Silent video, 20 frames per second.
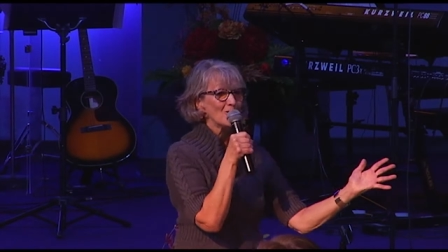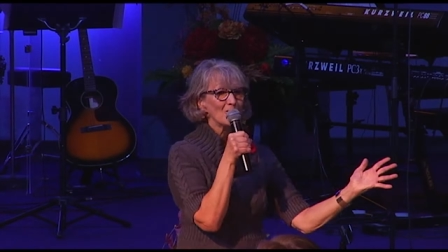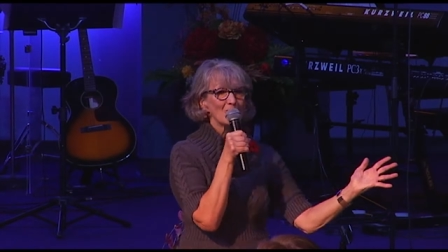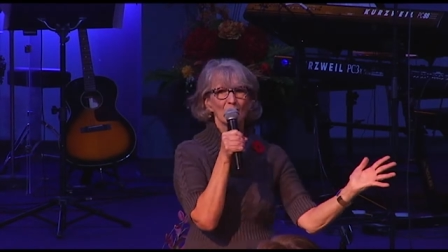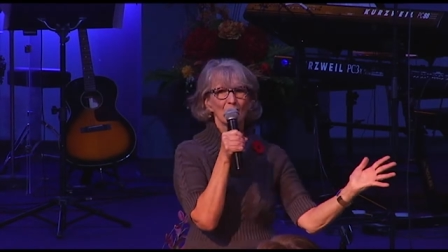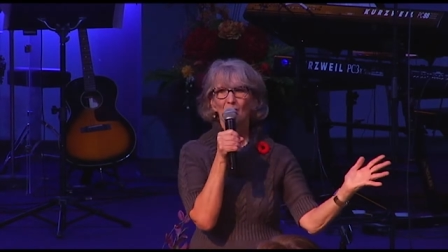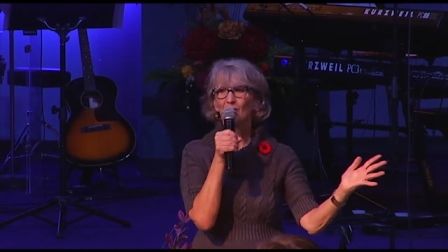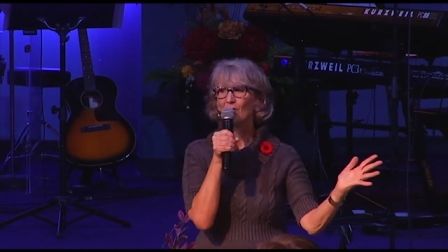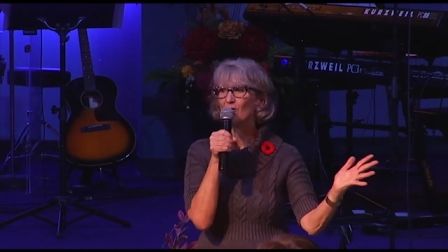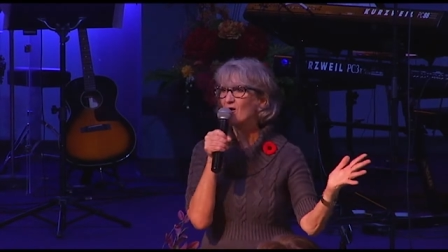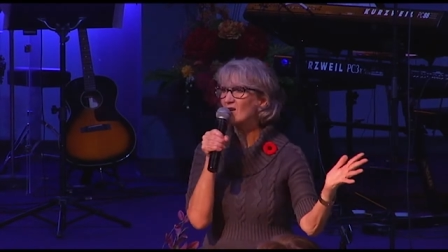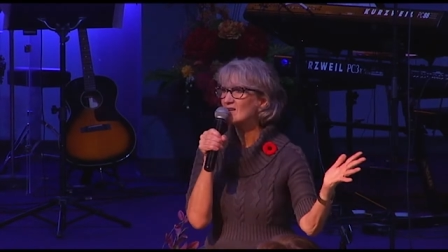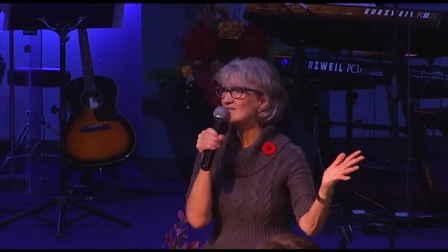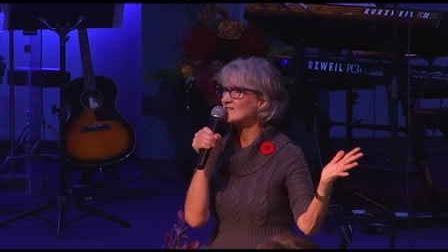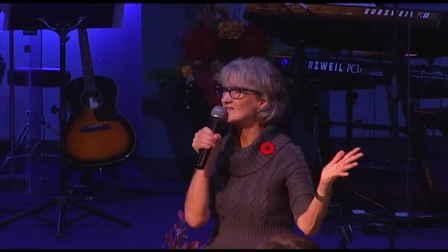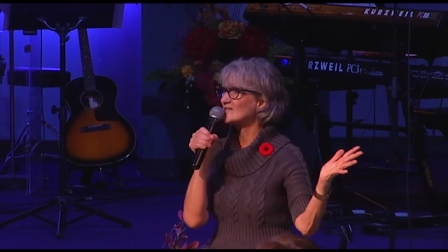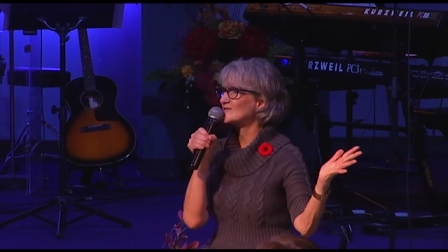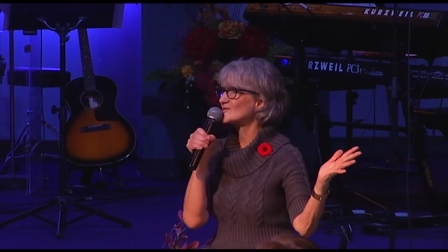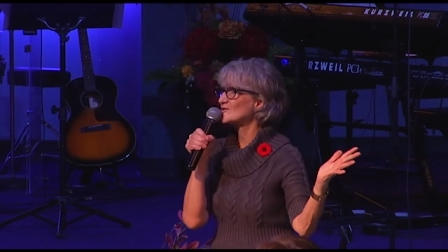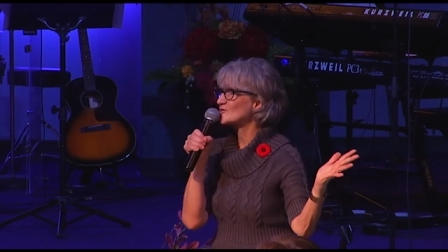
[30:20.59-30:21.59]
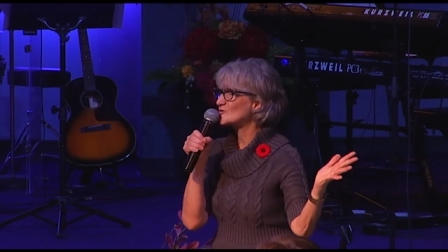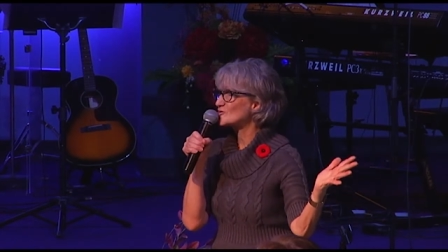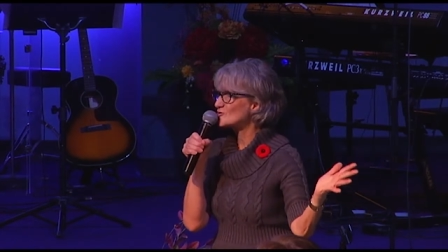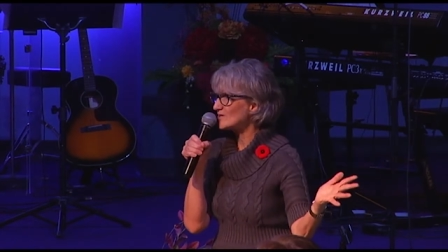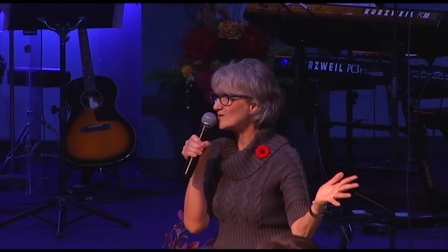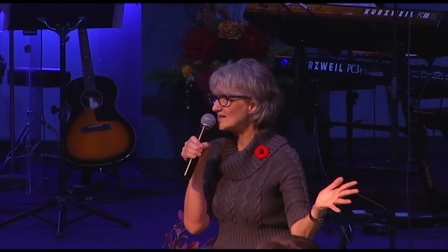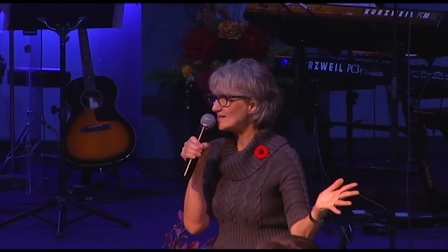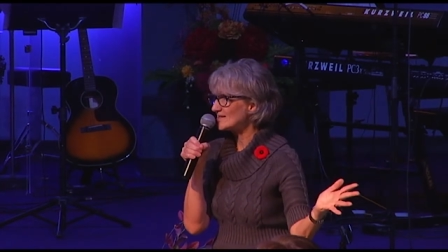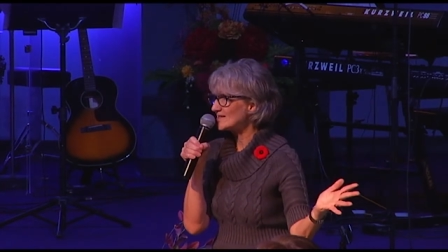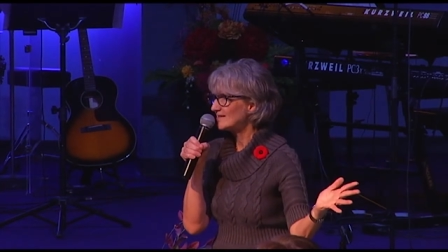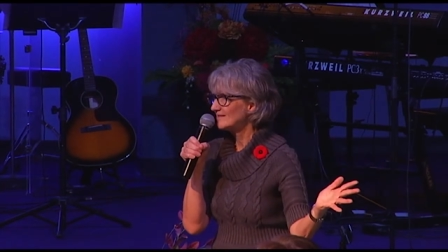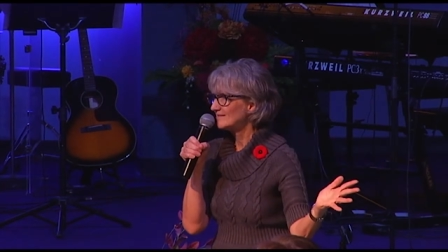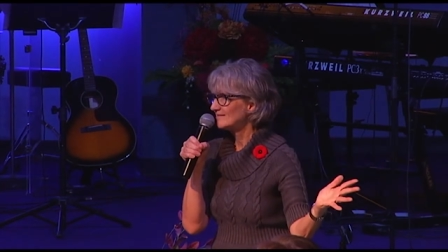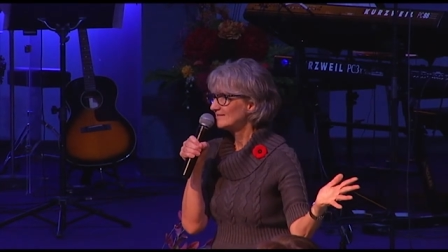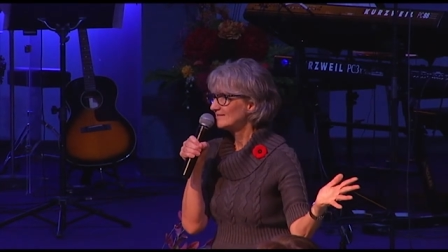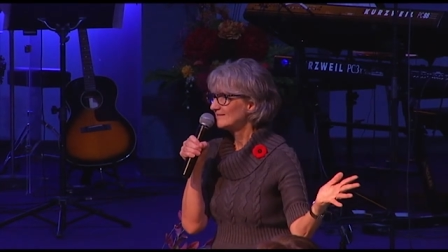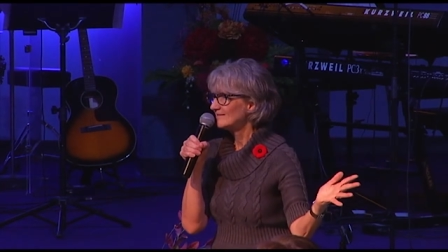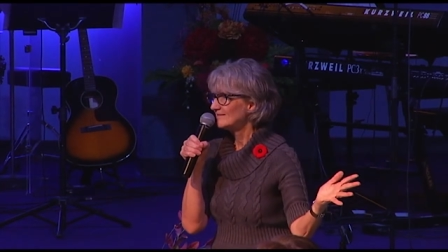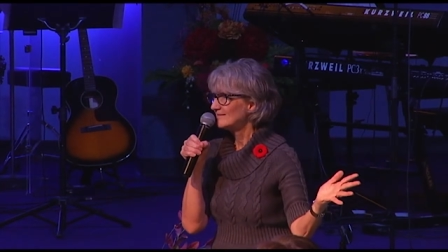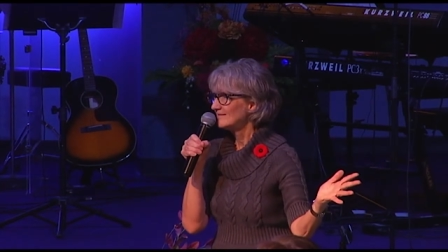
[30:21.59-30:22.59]
or across the street.
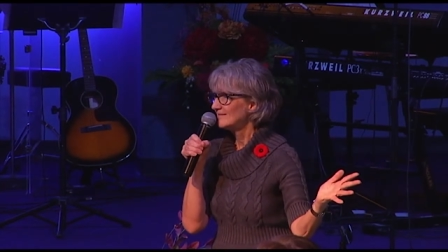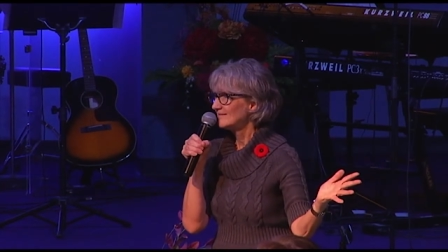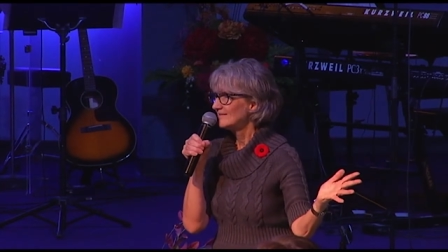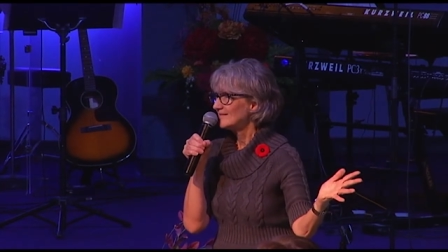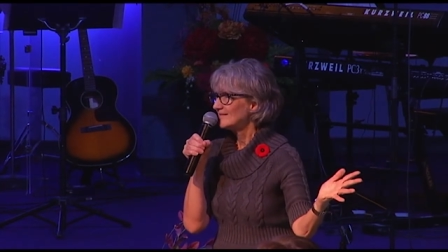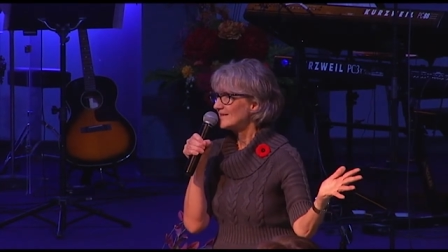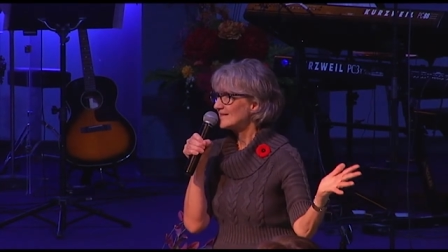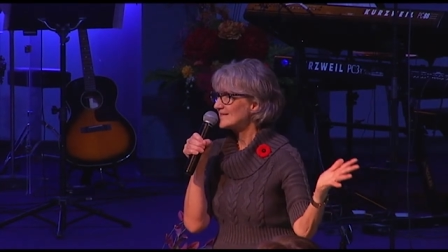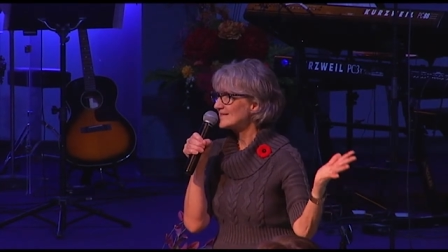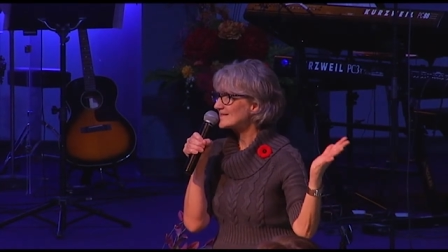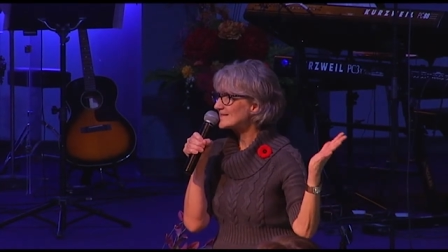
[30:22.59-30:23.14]
It